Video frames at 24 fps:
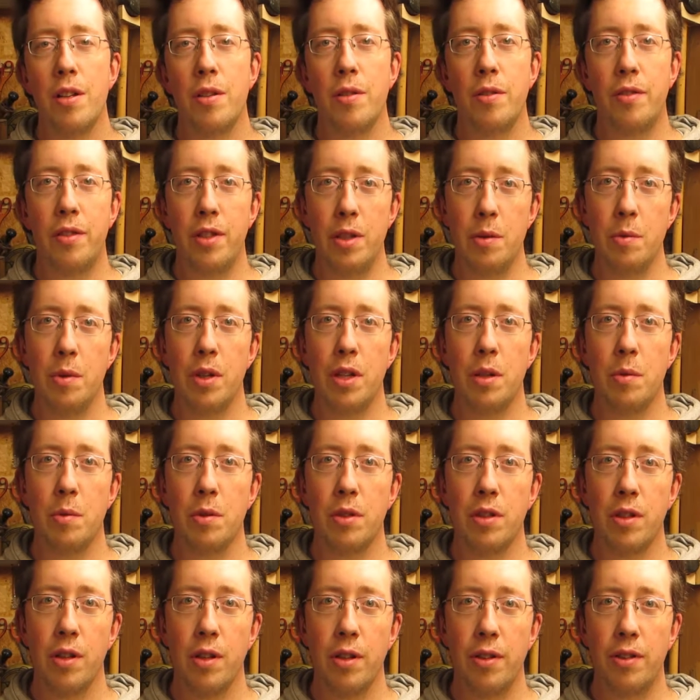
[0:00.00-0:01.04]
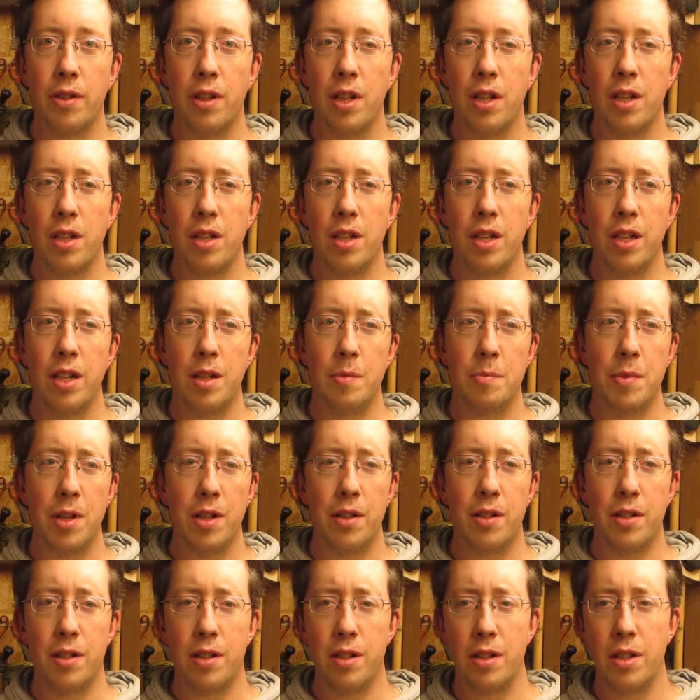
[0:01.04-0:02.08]
to see what it would cost, and it had
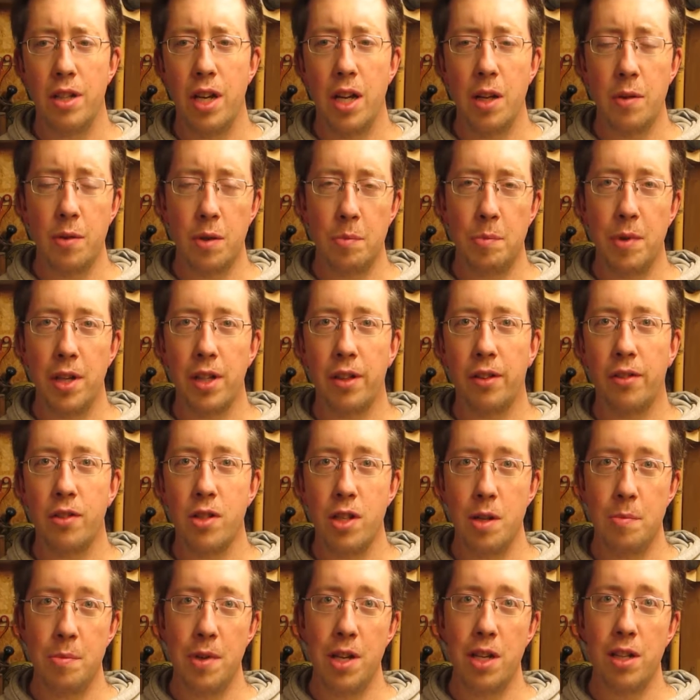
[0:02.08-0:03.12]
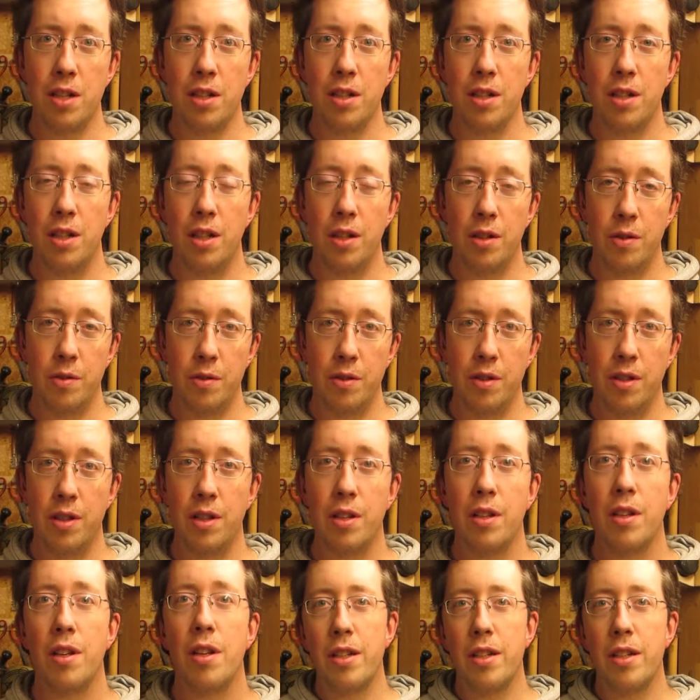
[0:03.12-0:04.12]
about $100 shipping alone,